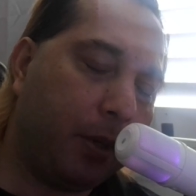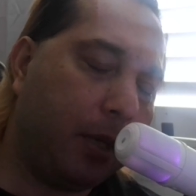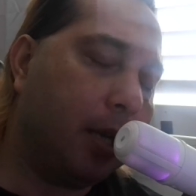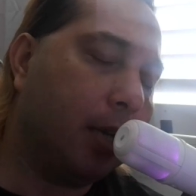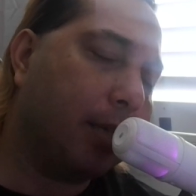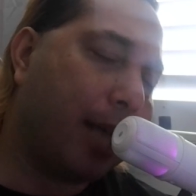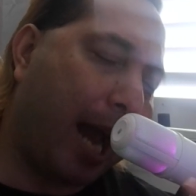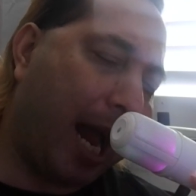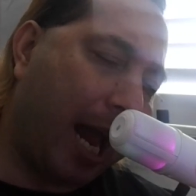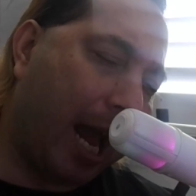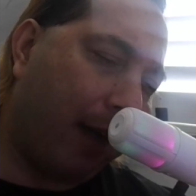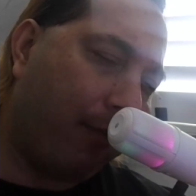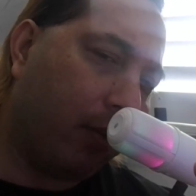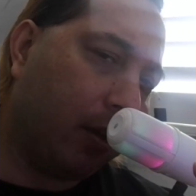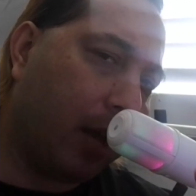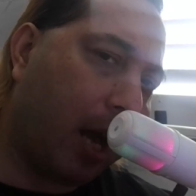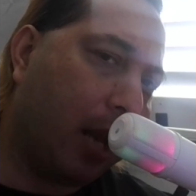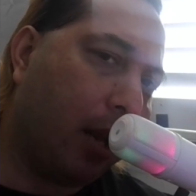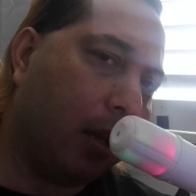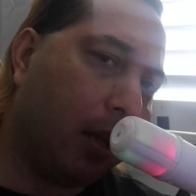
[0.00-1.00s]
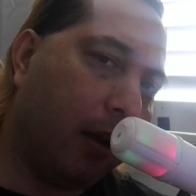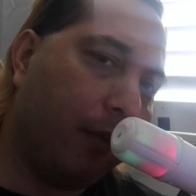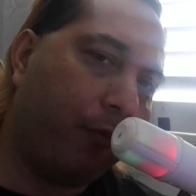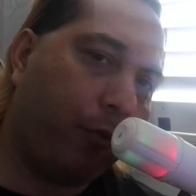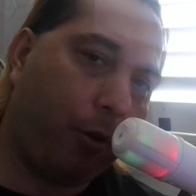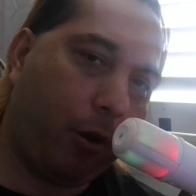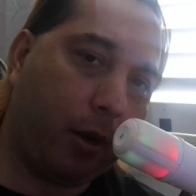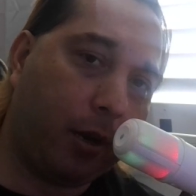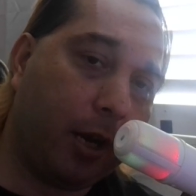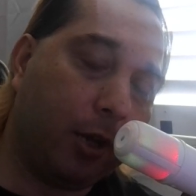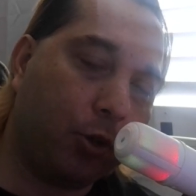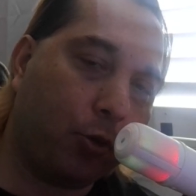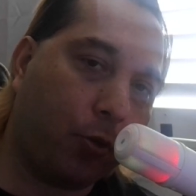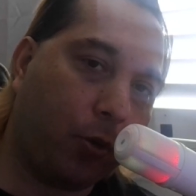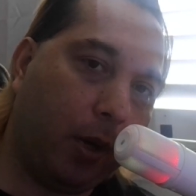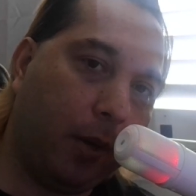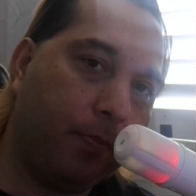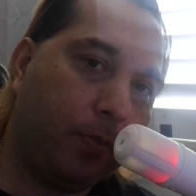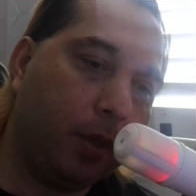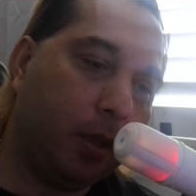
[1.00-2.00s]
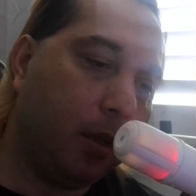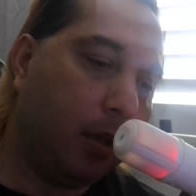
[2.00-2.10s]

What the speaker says: because I have a lot of love for our country.